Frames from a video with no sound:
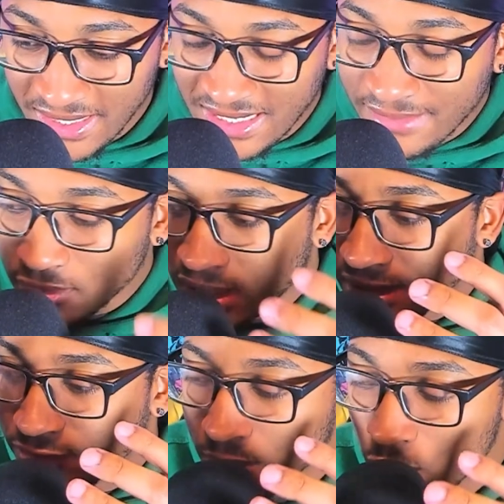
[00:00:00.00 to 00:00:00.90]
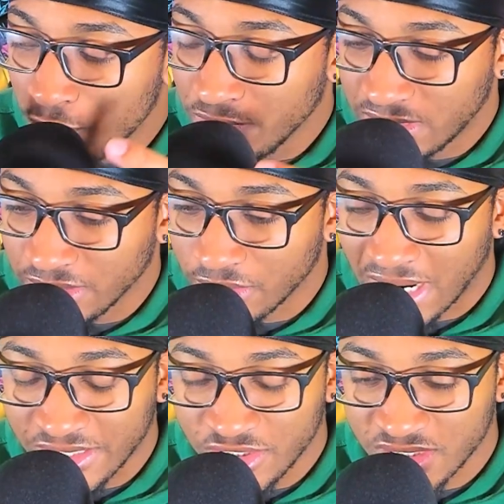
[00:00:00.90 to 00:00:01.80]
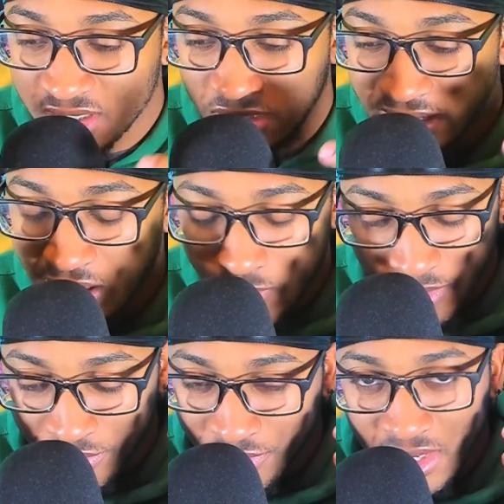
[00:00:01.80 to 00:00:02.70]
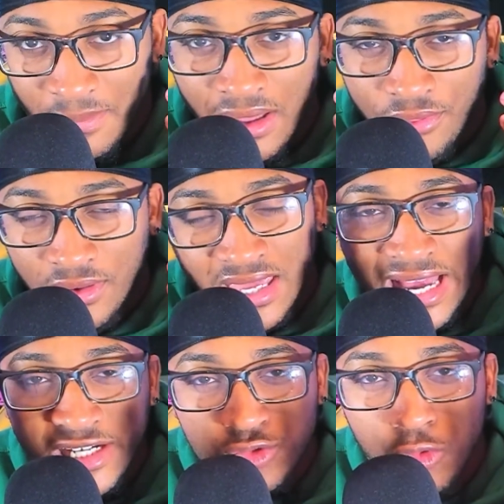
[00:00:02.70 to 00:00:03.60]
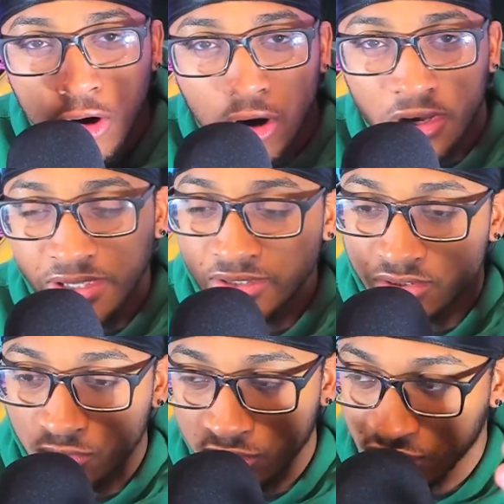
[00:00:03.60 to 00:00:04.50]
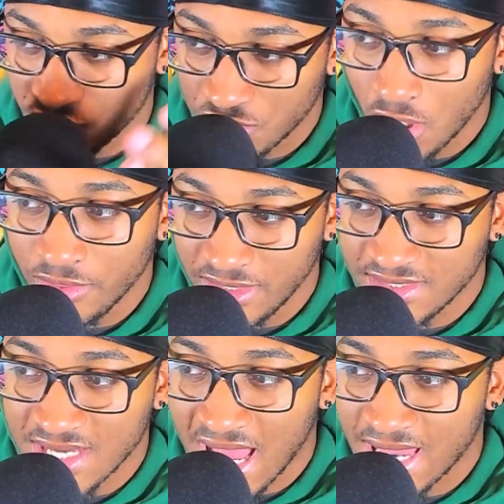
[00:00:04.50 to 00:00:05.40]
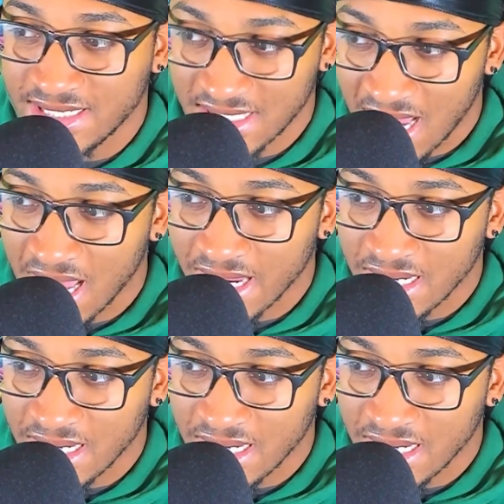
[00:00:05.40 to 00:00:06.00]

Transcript: And after I left the movie theater, I just couldn't help but think about the casual audience who just saw this guy die,